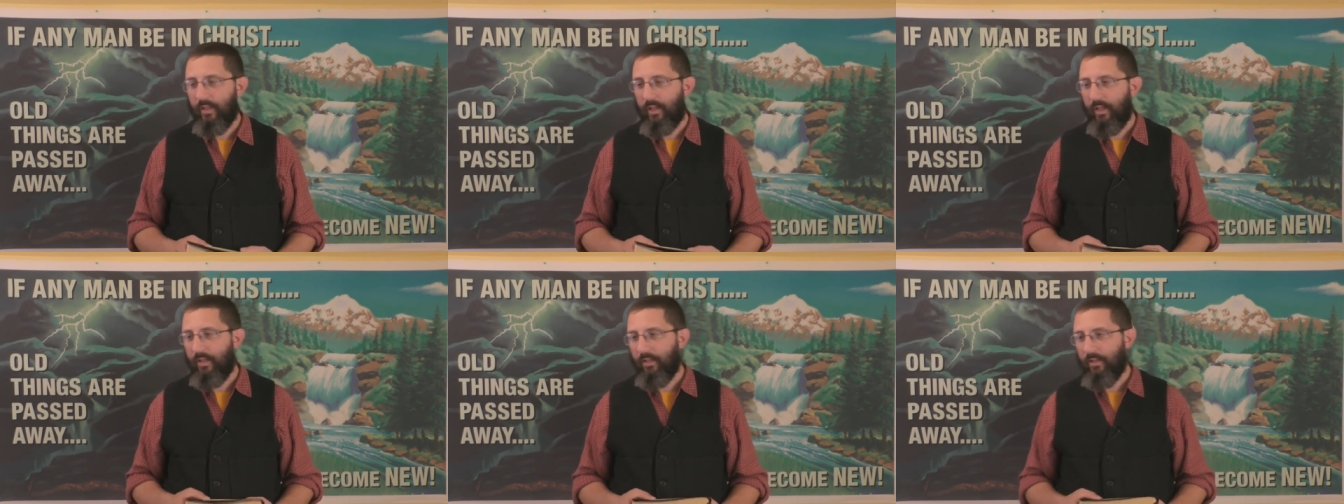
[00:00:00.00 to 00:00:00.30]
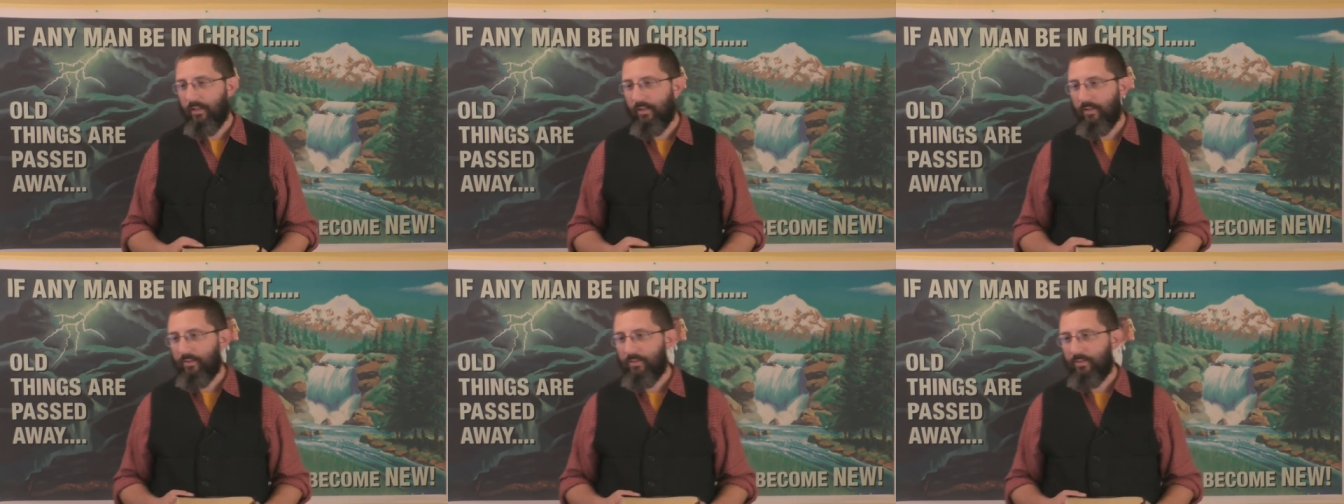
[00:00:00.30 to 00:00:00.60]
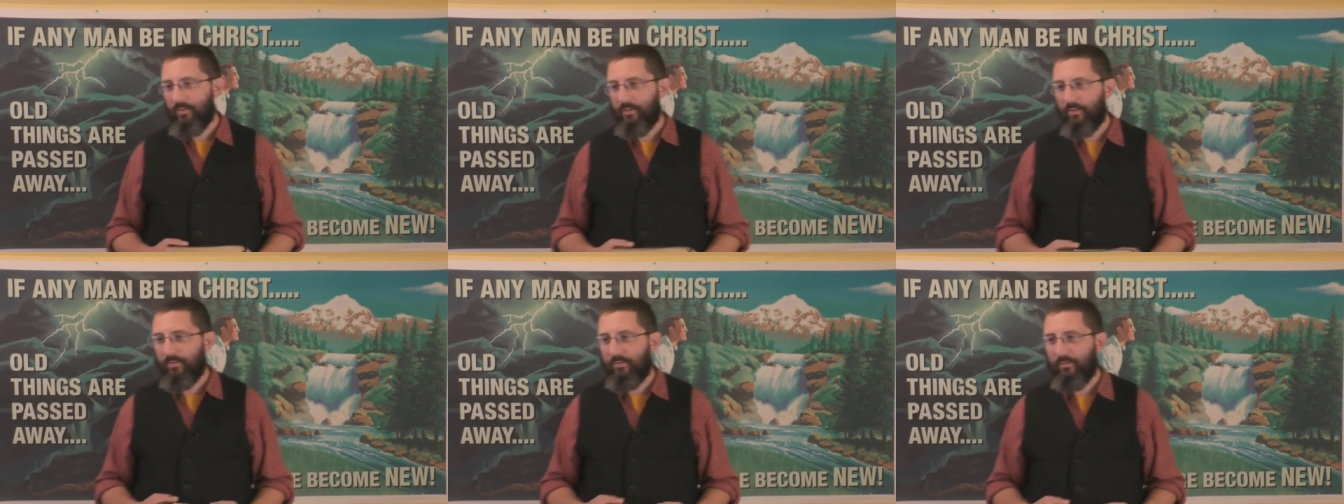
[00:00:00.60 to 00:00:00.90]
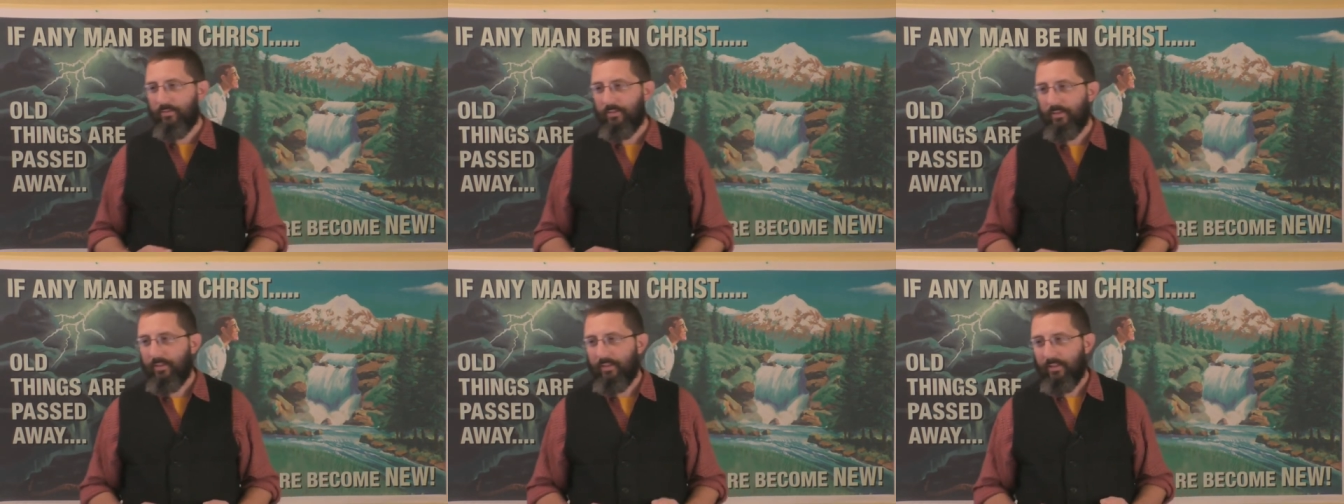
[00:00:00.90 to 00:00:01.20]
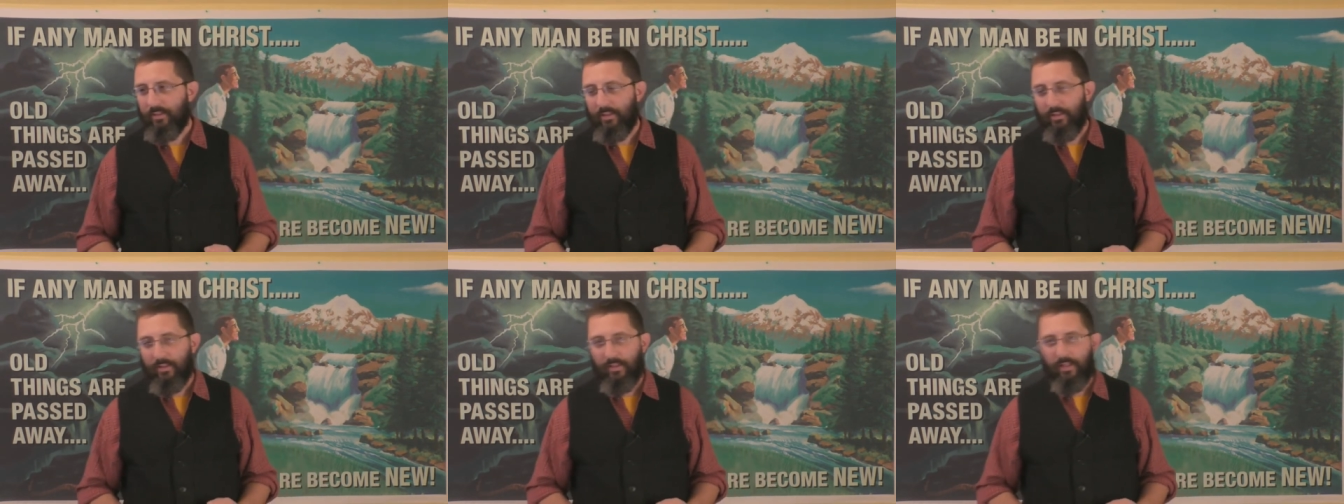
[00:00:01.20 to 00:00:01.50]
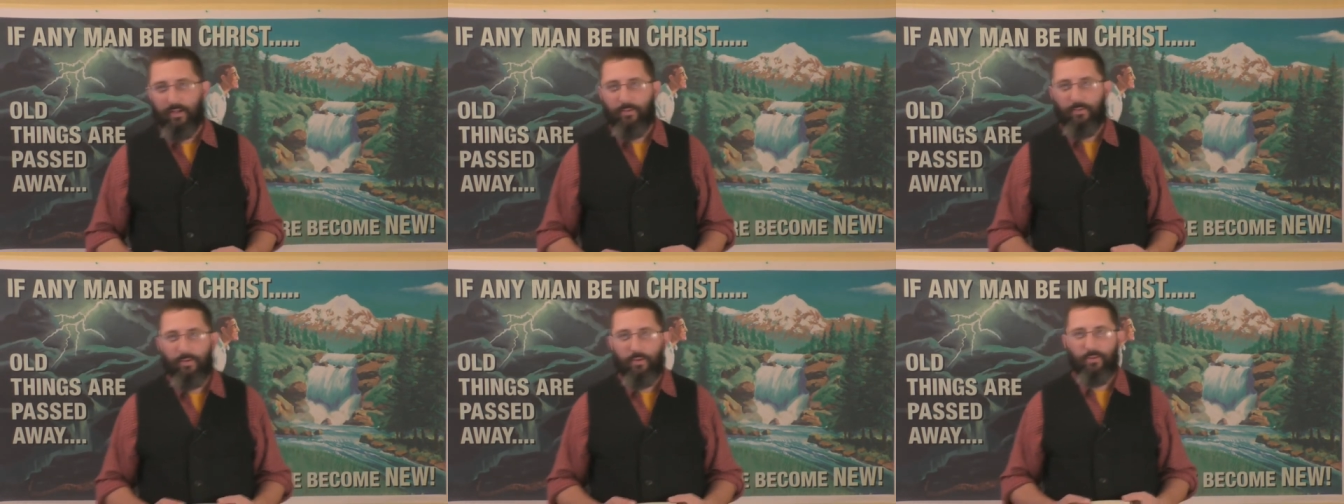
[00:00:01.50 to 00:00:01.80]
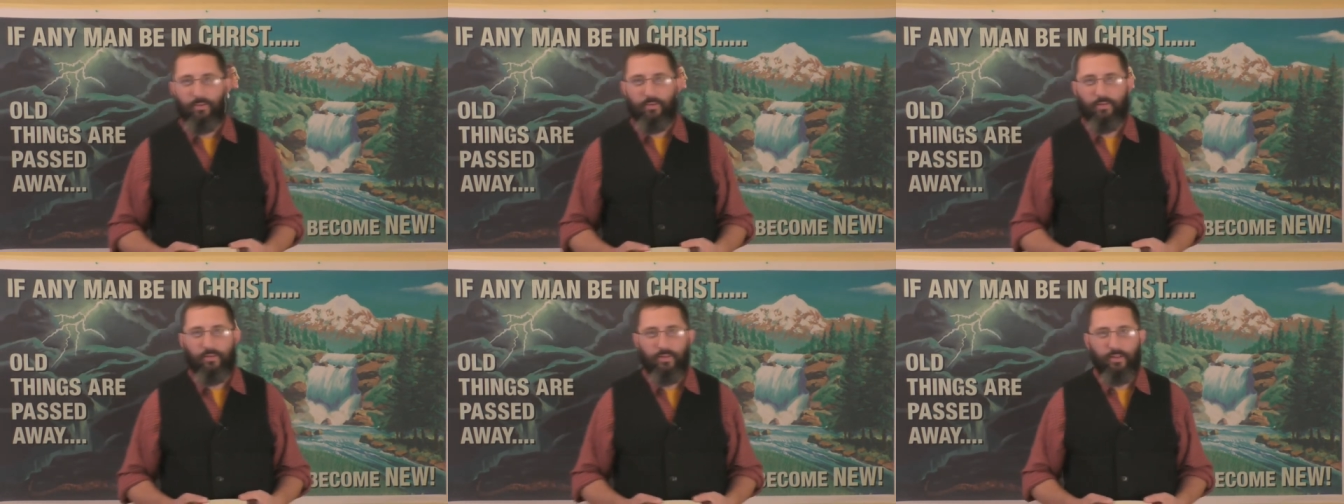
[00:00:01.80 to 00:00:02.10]
and uh, so uh, we
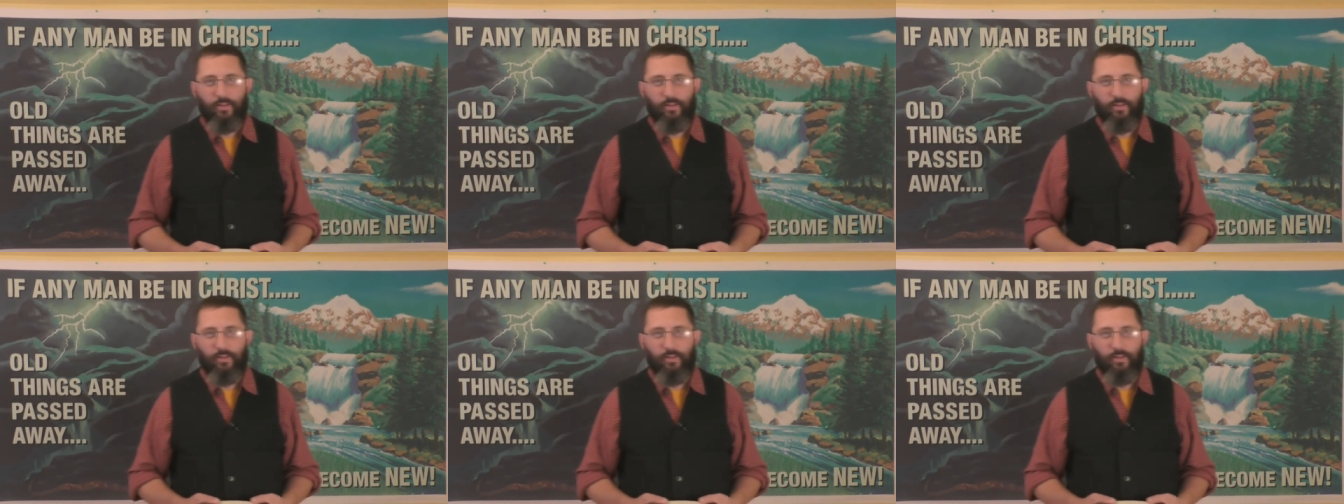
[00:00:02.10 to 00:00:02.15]
were,